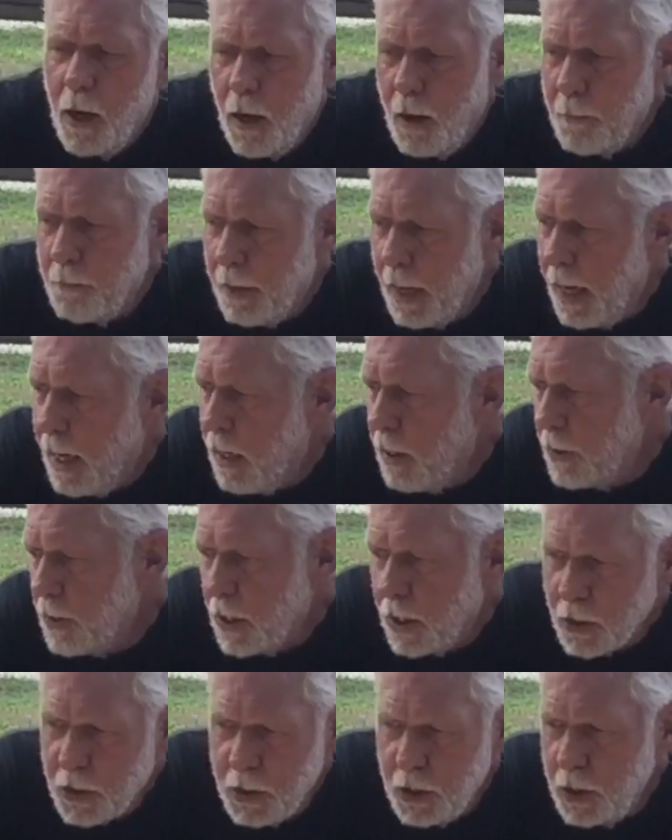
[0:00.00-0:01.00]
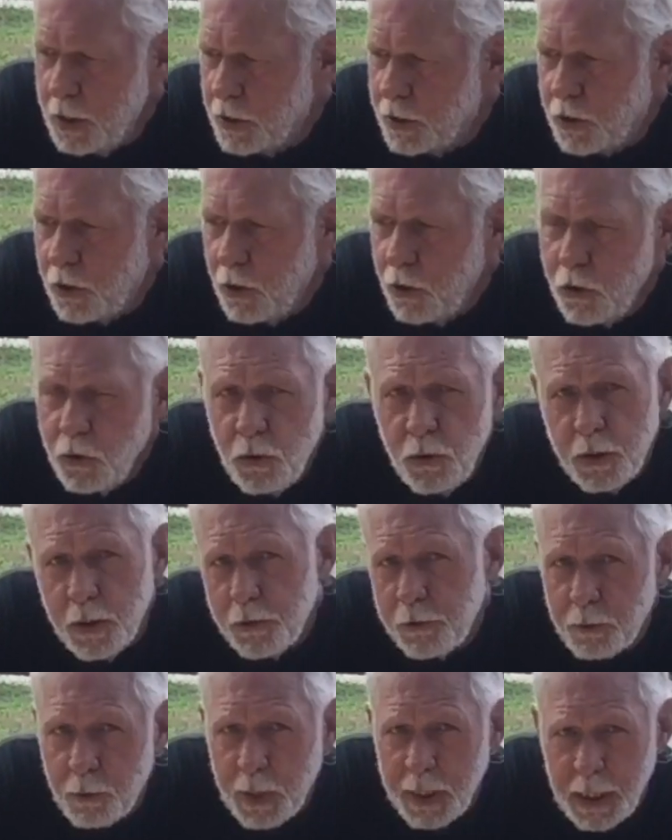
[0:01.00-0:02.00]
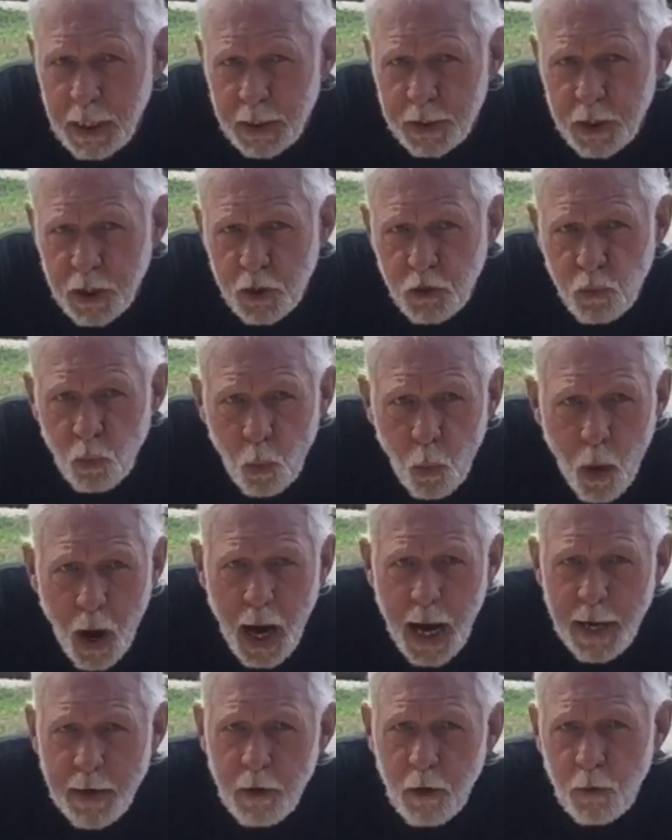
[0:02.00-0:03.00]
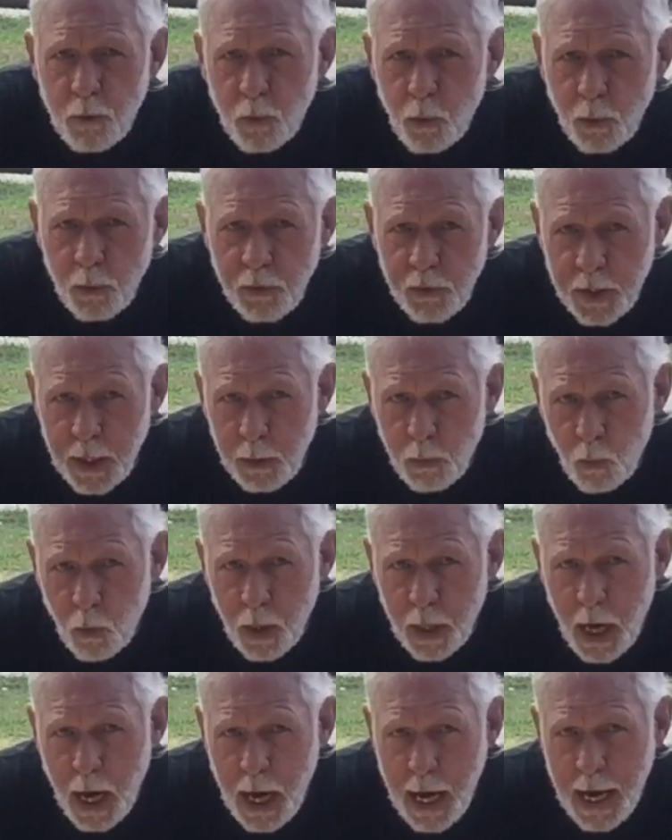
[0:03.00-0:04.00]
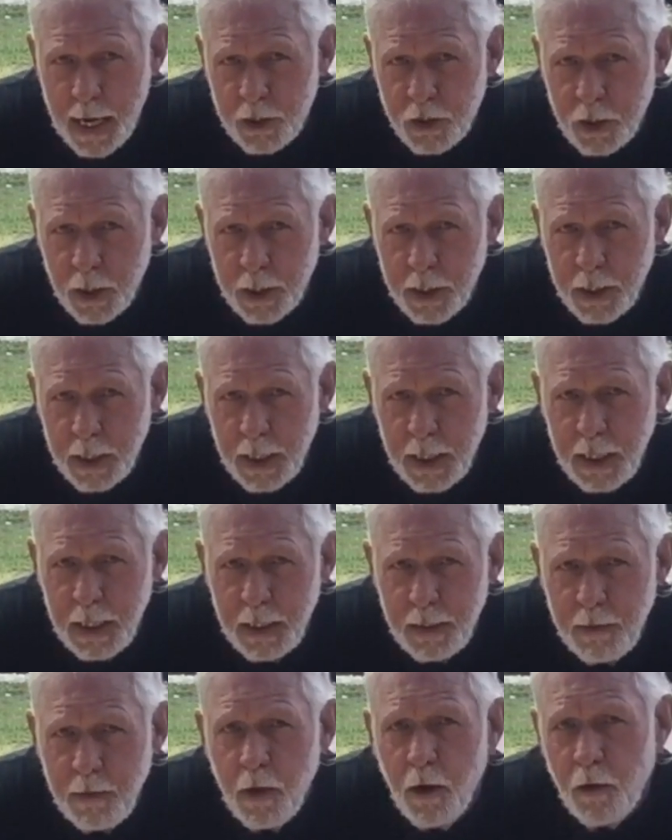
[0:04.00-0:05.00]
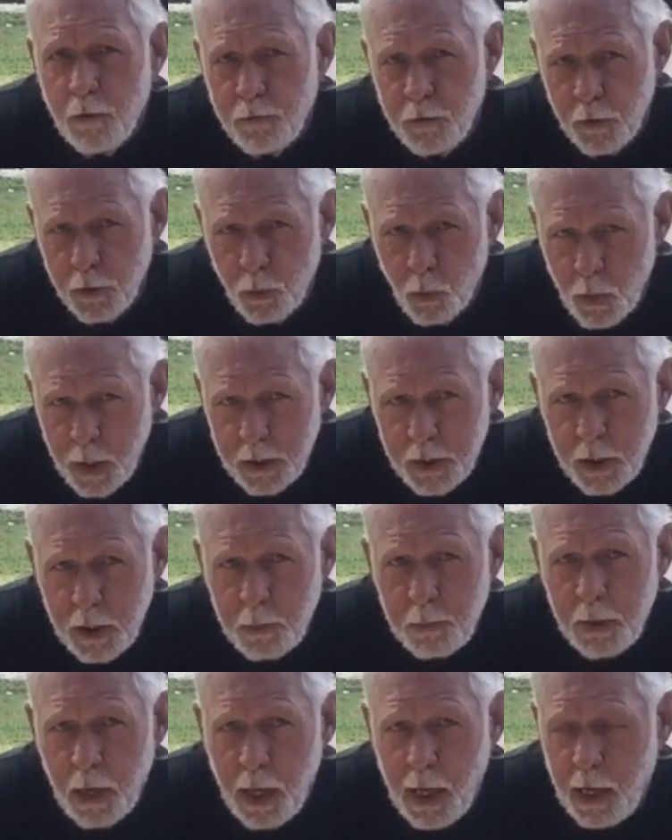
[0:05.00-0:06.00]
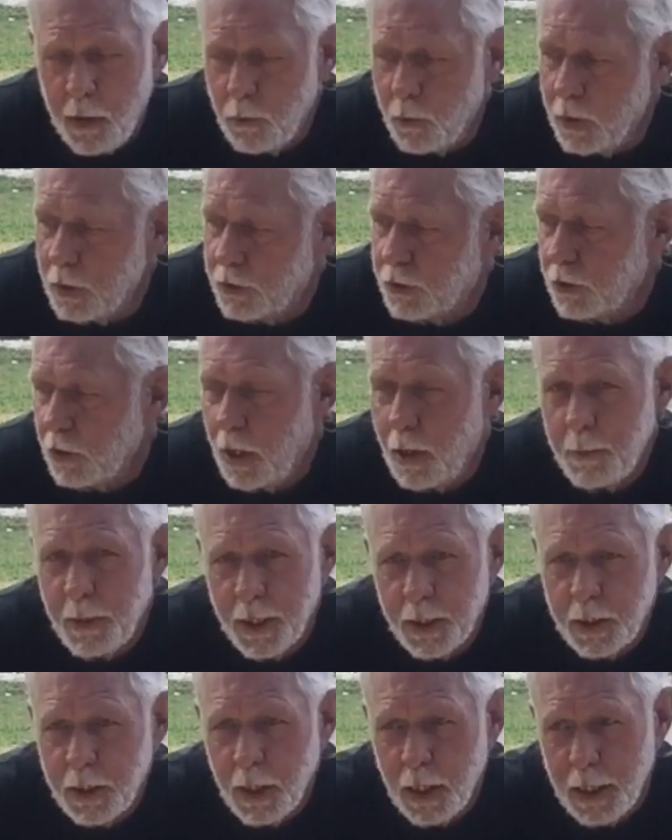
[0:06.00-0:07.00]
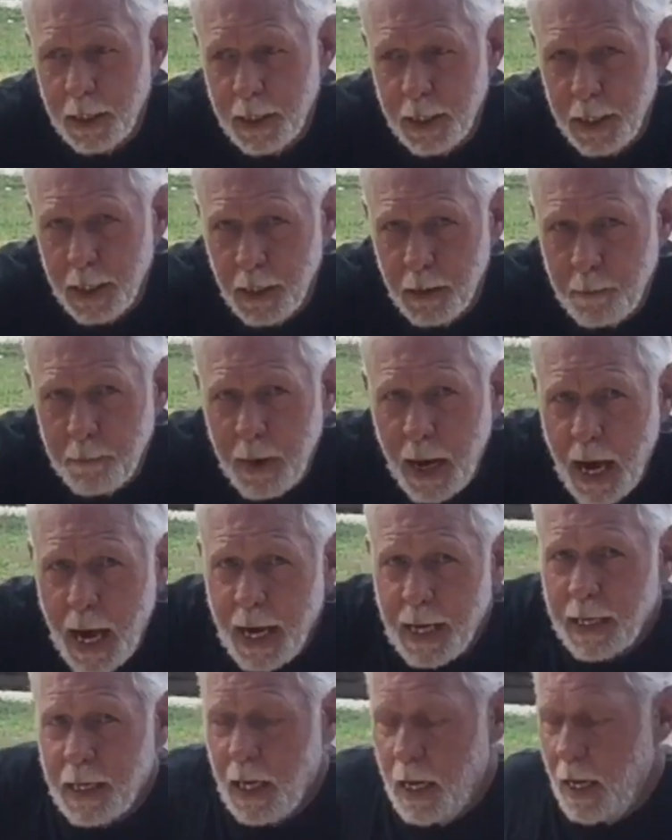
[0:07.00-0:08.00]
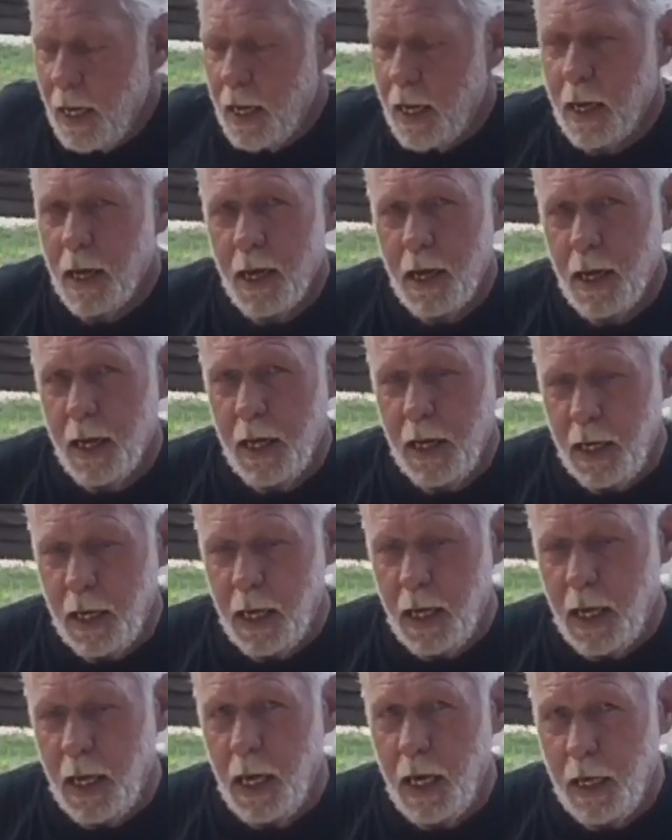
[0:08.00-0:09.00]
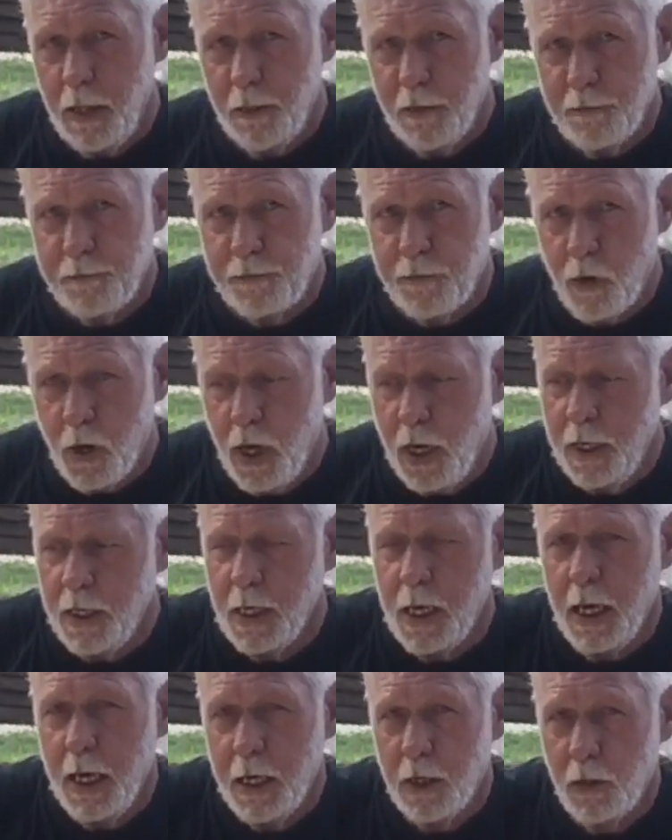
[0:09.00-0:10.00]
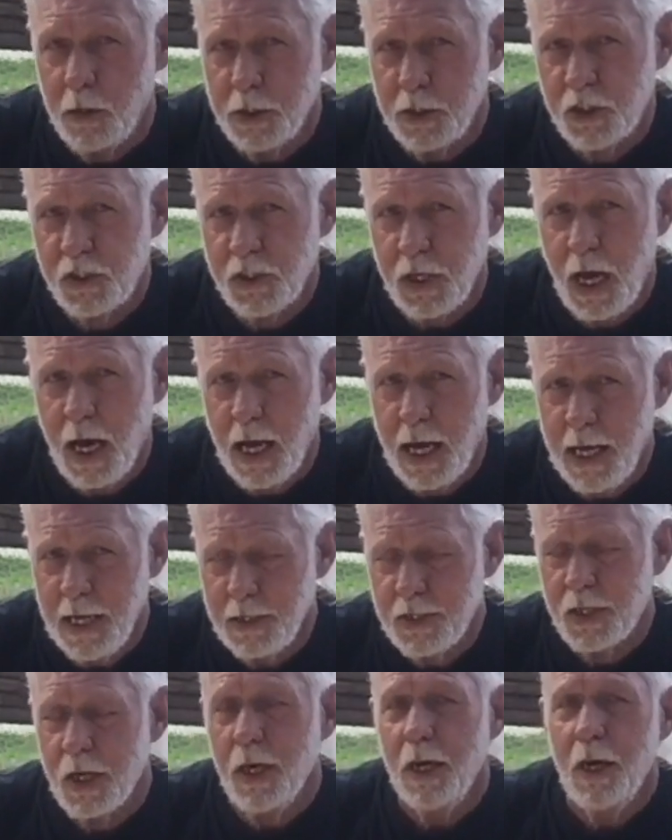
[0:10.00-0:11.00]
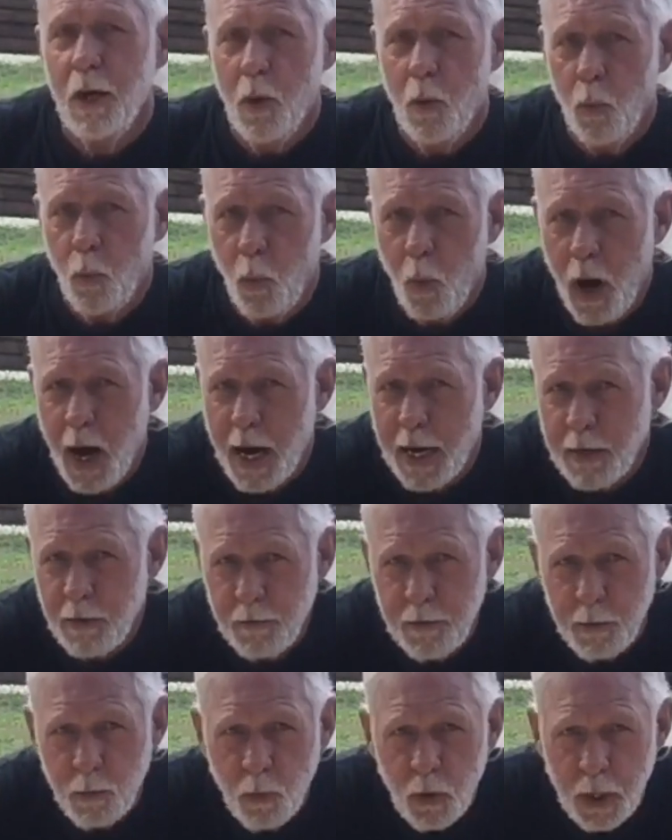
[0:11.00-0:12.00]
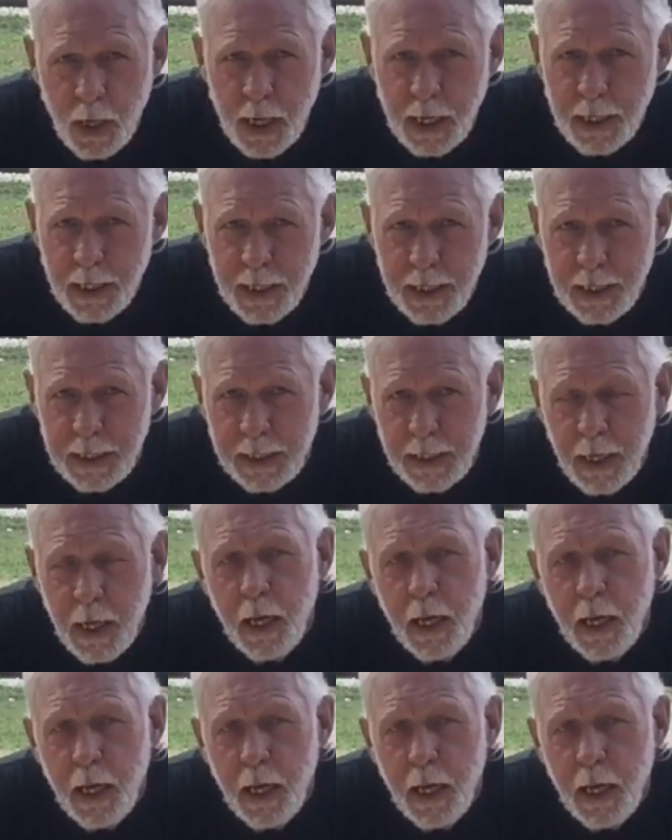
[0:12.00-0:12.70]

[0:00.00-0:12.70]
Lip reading: about a good 2 to 3 inches wider than what I actually need for the width of the plywood. So I'm going to cut in the back, in the front, and on the sides wider than what I need.